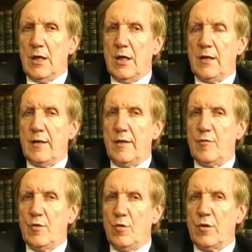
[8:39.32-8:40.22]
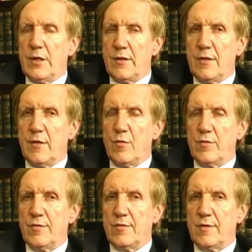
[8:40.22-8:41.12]
And if you look at
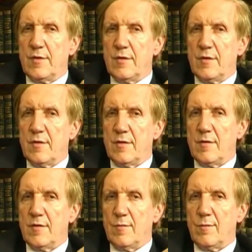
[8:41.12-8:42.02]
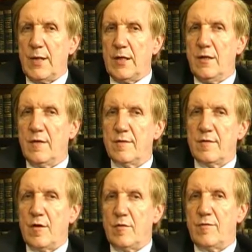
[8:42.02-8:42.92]
those
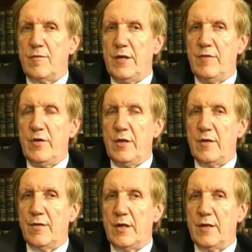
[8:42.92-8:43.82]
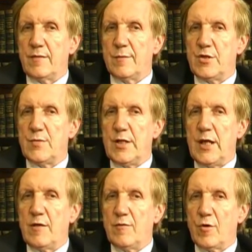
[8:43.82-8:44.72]
wonders of living things, which we
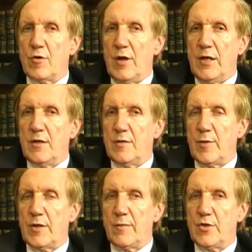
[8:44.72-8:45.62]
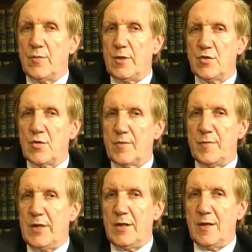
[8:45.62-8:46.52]
take for granted, but which we should
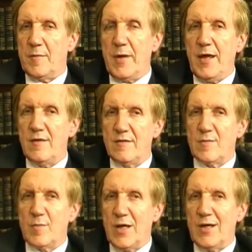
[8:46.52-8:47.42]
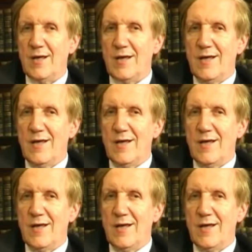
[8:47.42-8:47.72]
be amazed by,